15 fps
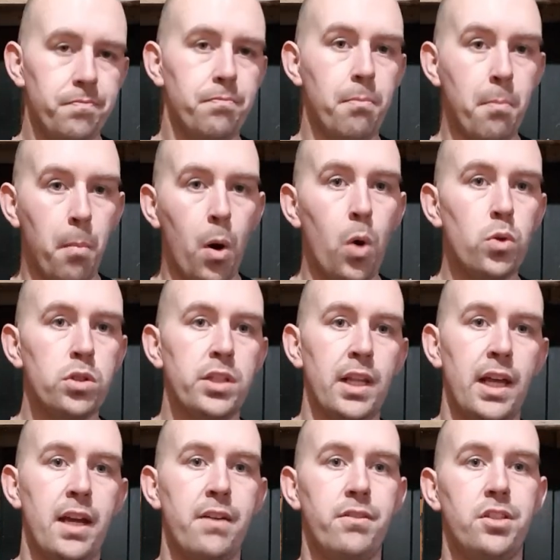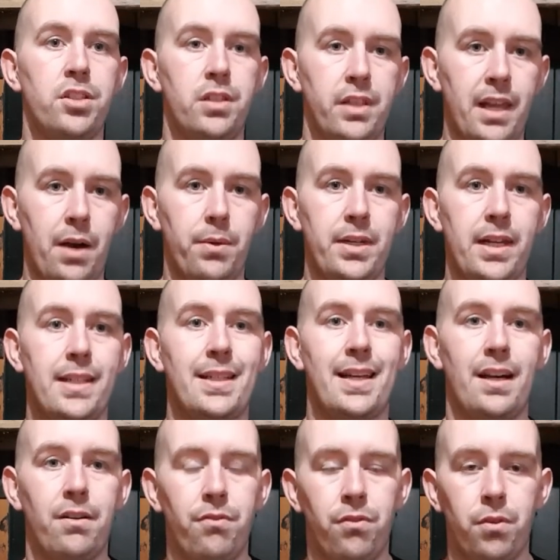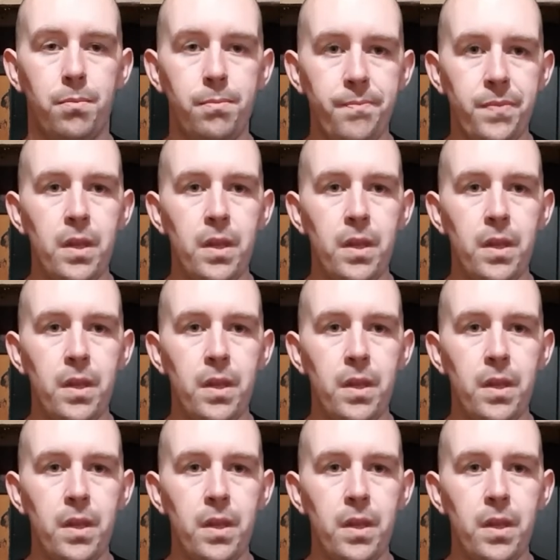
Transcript: Most lathes nowadays have them.